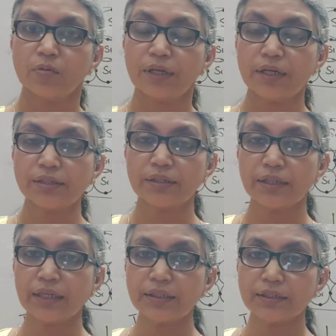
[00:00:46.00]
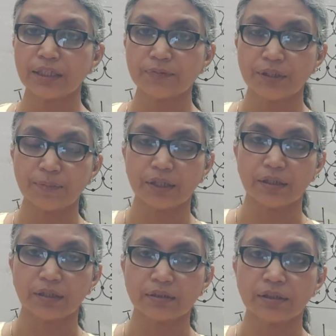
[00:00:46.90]
Whereas in an N-type
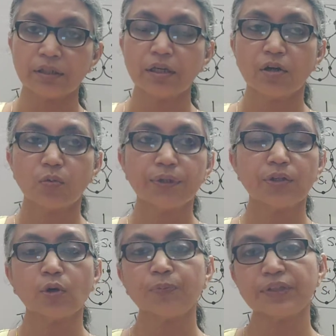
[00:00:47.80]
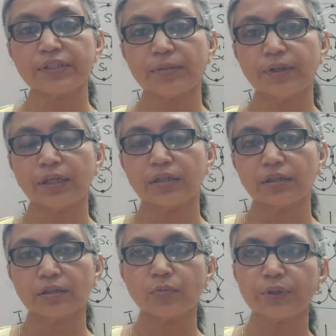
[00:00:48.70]
semiconductor, we dope the
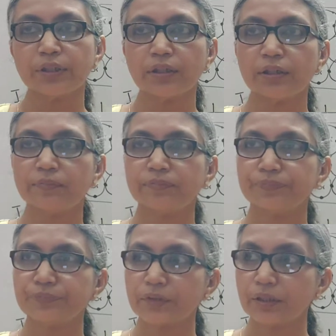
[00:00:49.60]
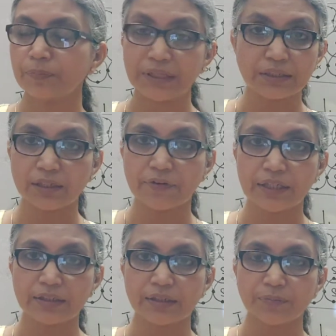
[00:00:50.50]
semiconductor with a
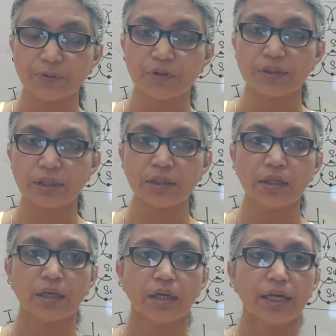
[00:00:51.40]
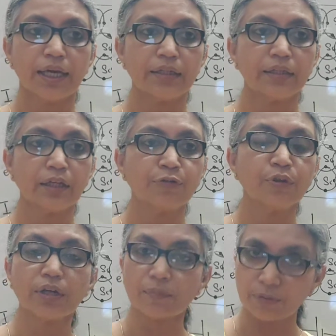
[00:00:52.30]
pentavalent impurity, and
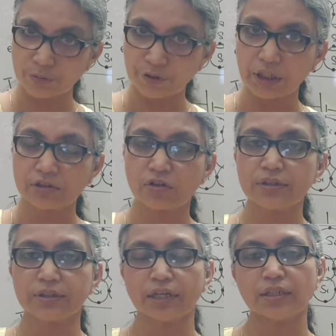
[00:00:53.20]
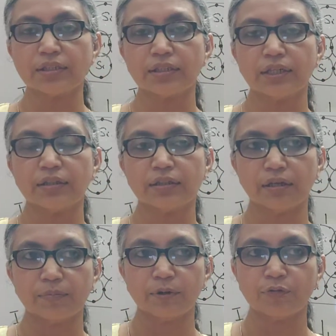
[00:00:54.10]
therefore number of electrons greater than the
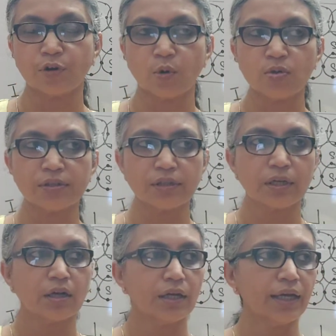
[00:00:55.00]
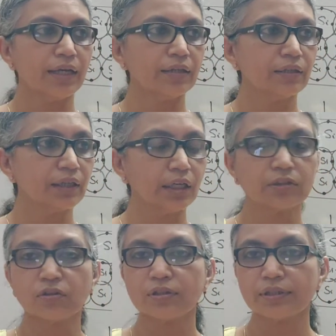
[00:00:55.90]
number of holes, and
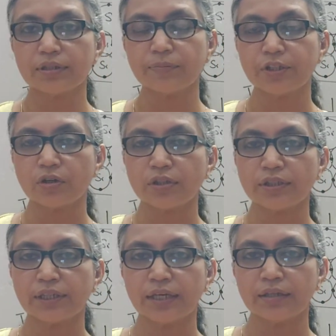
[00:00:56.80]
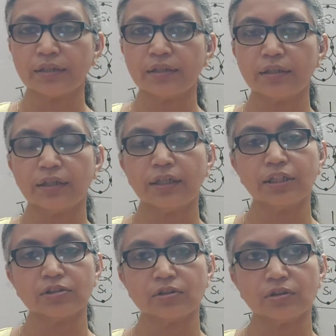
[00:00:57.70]
electrons are the majority carrier,
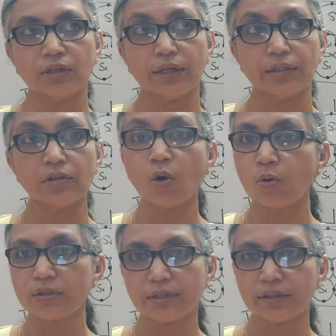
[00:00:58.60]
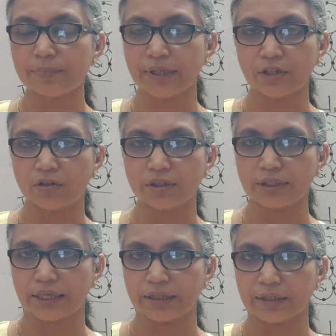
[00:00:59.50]
and holes are the
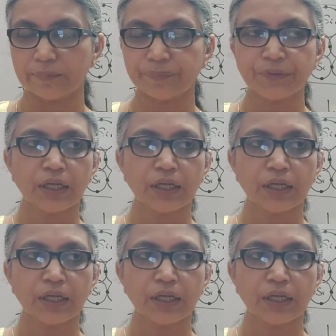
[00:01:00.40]
minority carrier.